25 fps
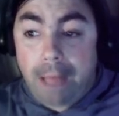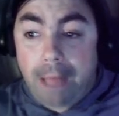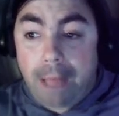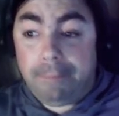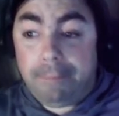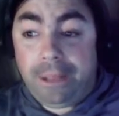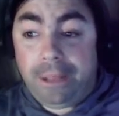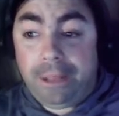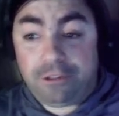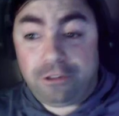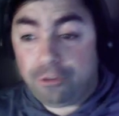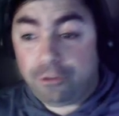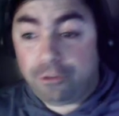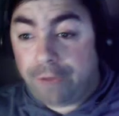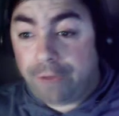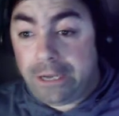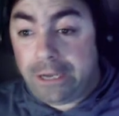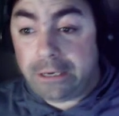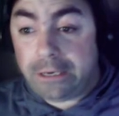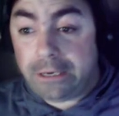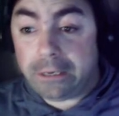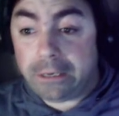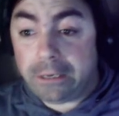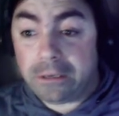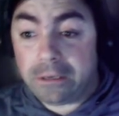
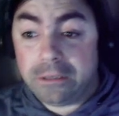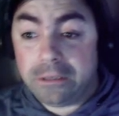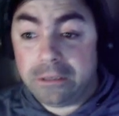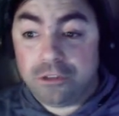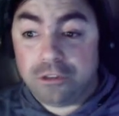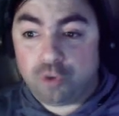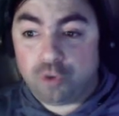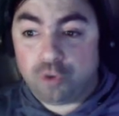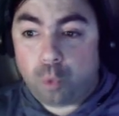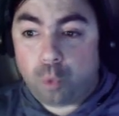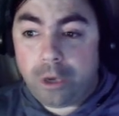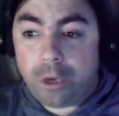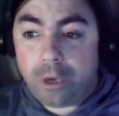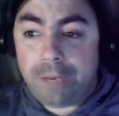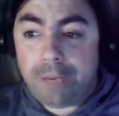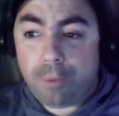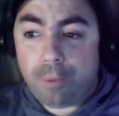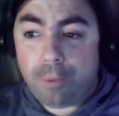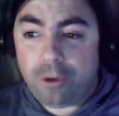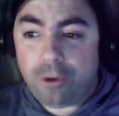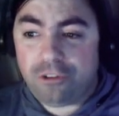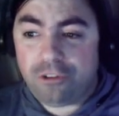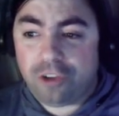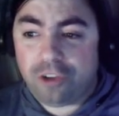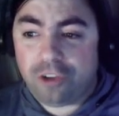Pennsylvania,
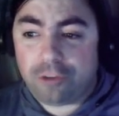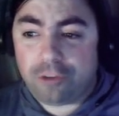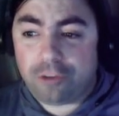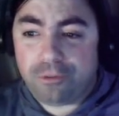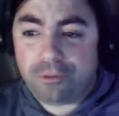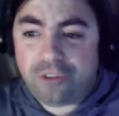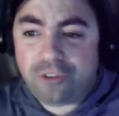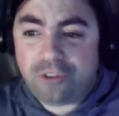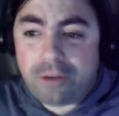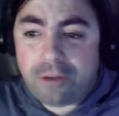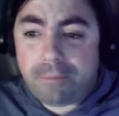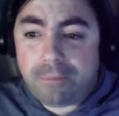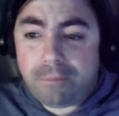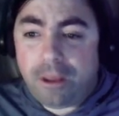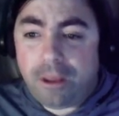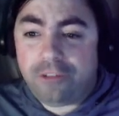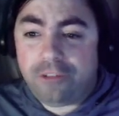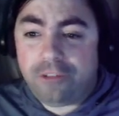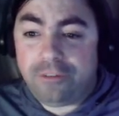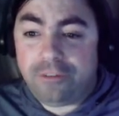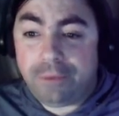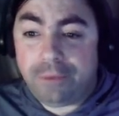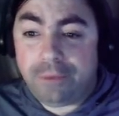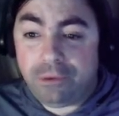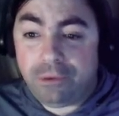20.6%
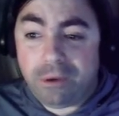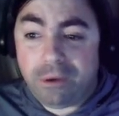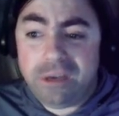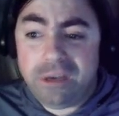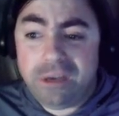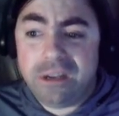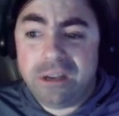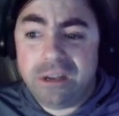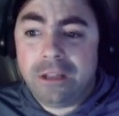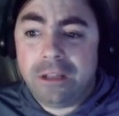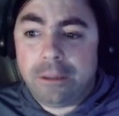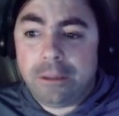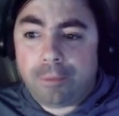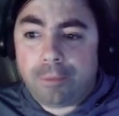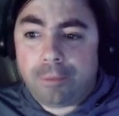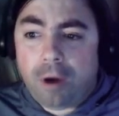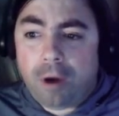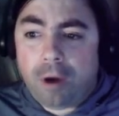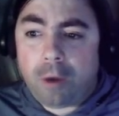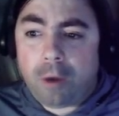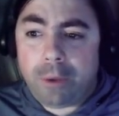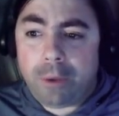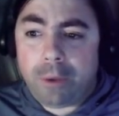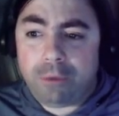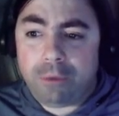positivity rate. The
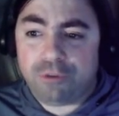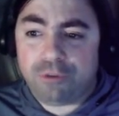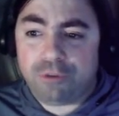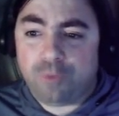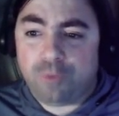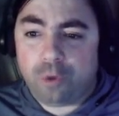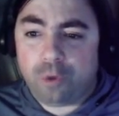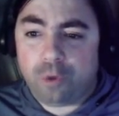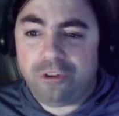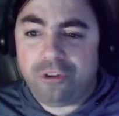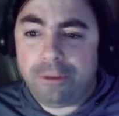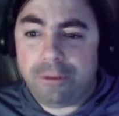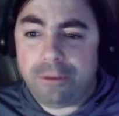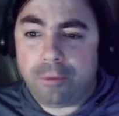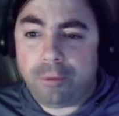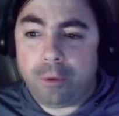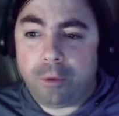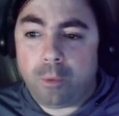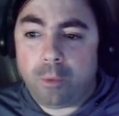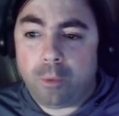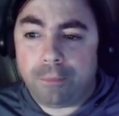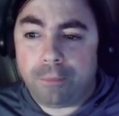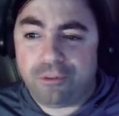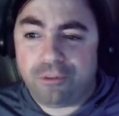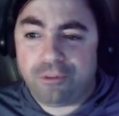prior week was
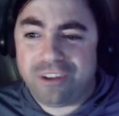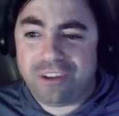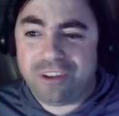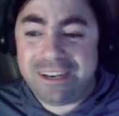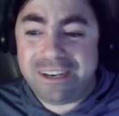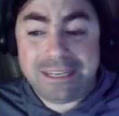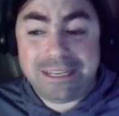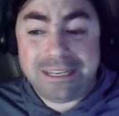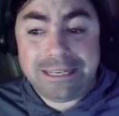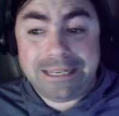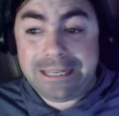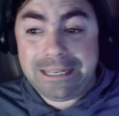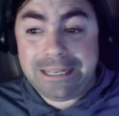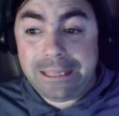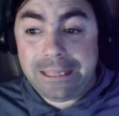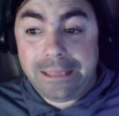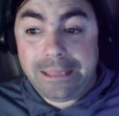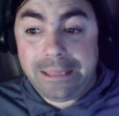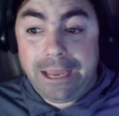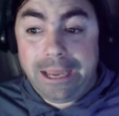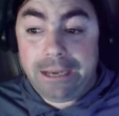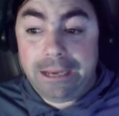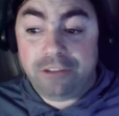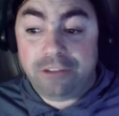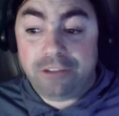14.1%.
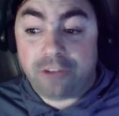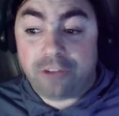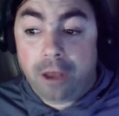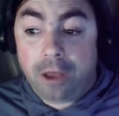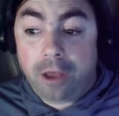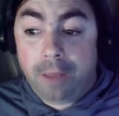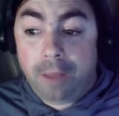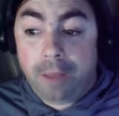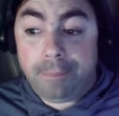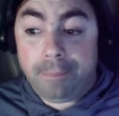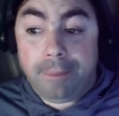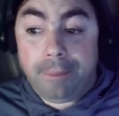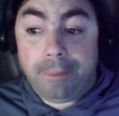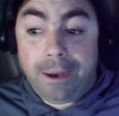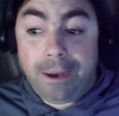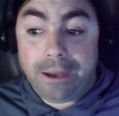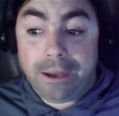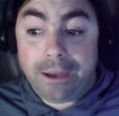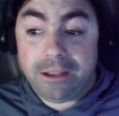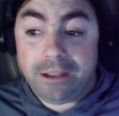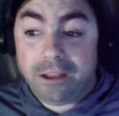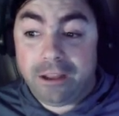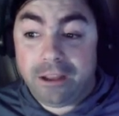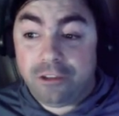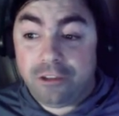That is up
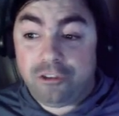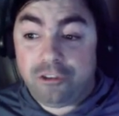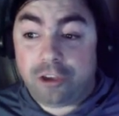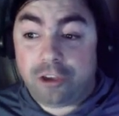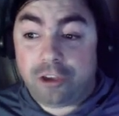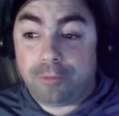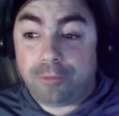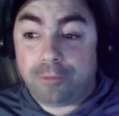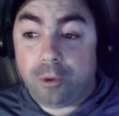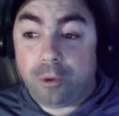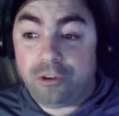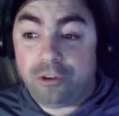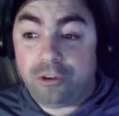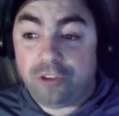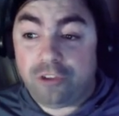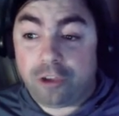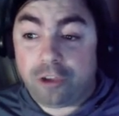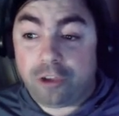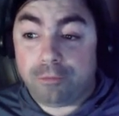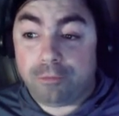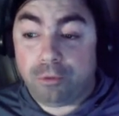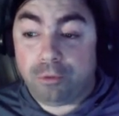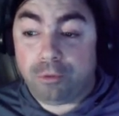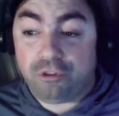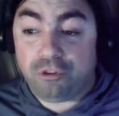by
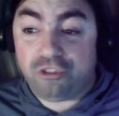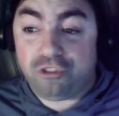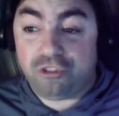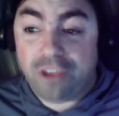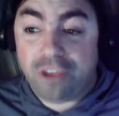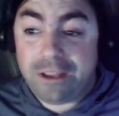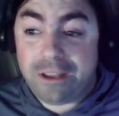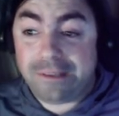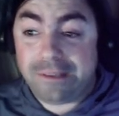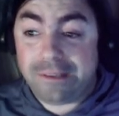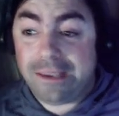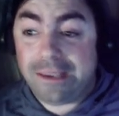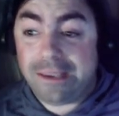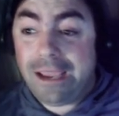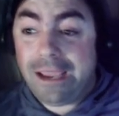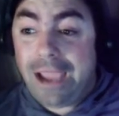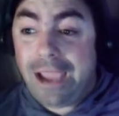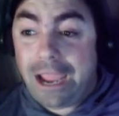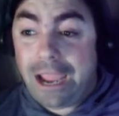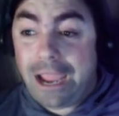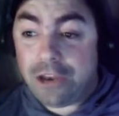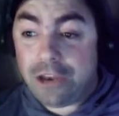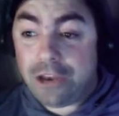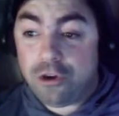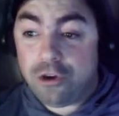6.6%.
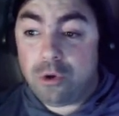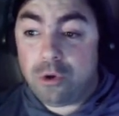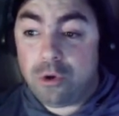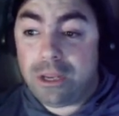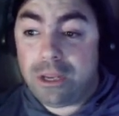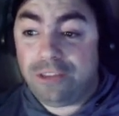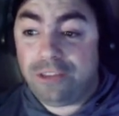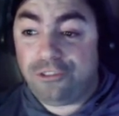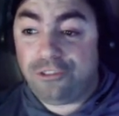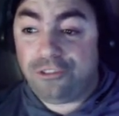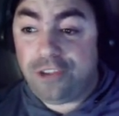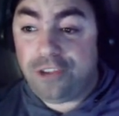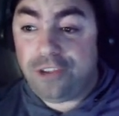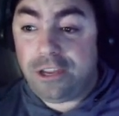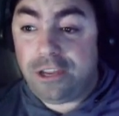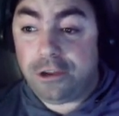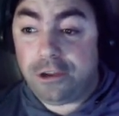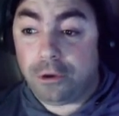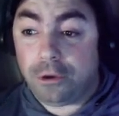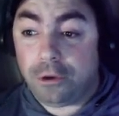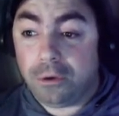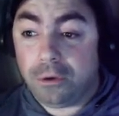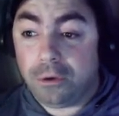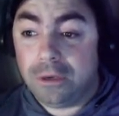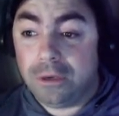And you can see
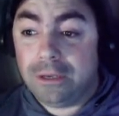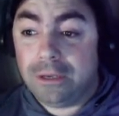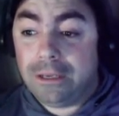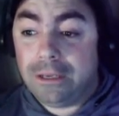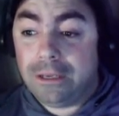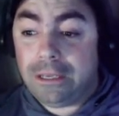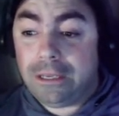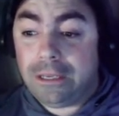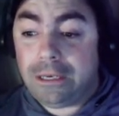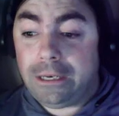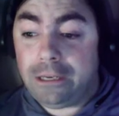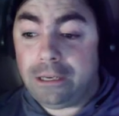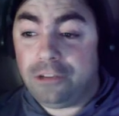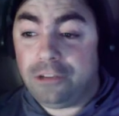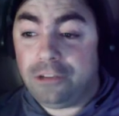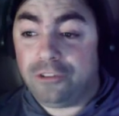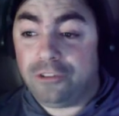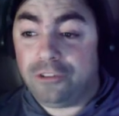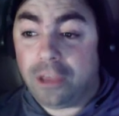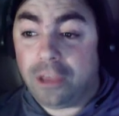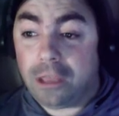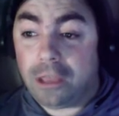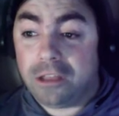here, it is